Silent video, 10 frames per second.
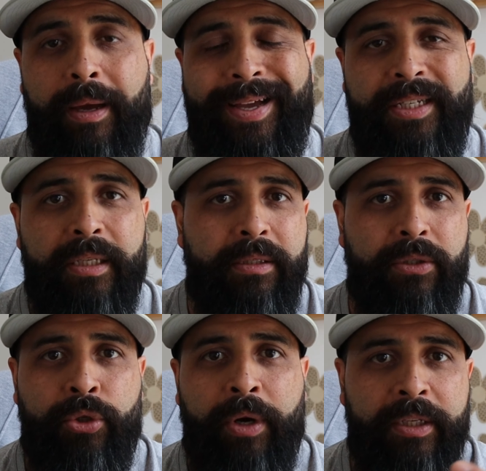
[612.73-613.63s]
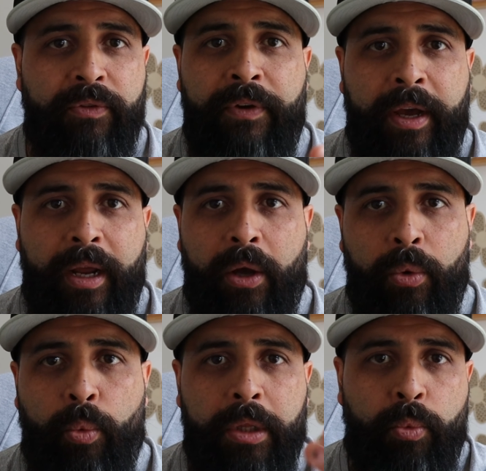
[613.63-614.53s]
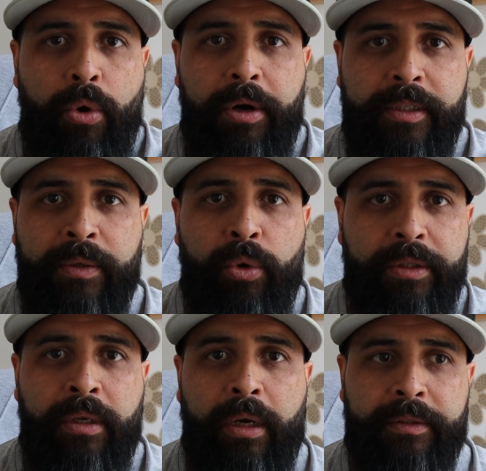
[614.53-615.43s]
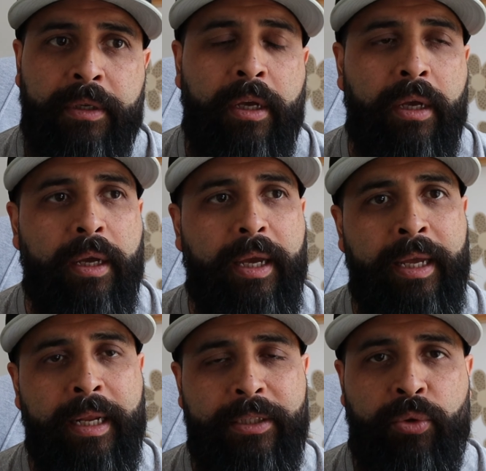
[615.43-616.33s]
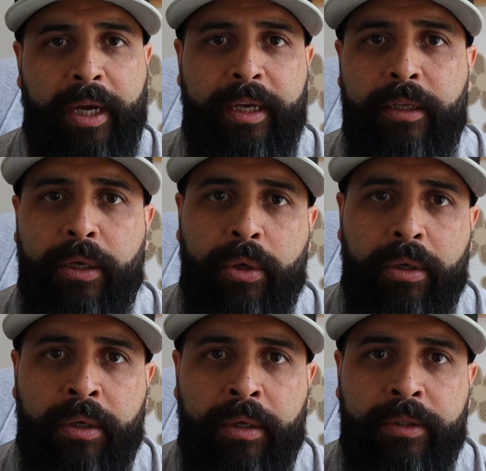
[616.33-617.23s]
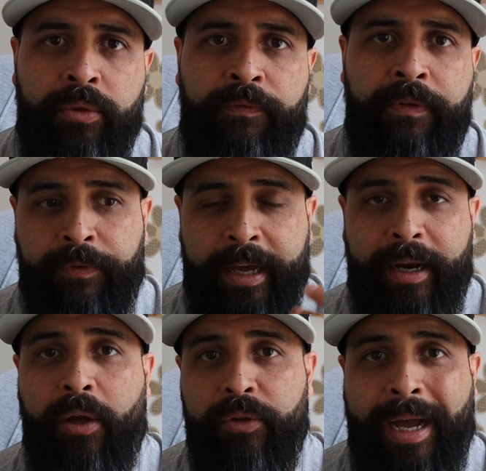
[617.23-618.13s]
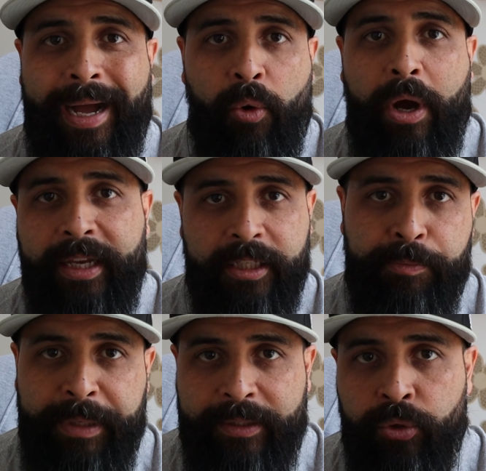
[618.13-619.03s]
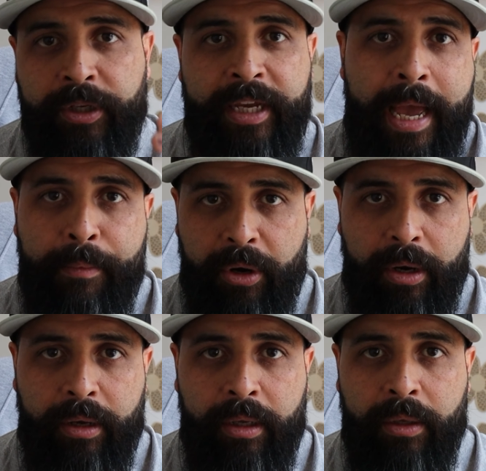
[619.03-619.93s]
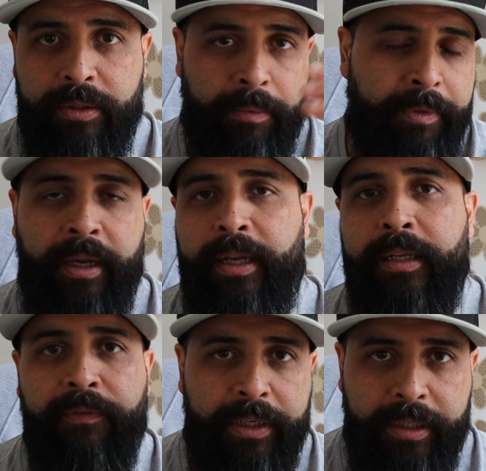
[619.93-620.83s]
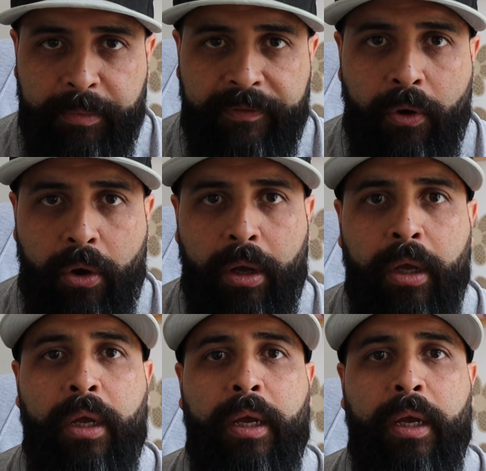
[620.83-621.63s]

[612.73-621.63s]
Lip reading: I just try to find out what works and what not. And I try to find out how I speak to the camera, something I never did before.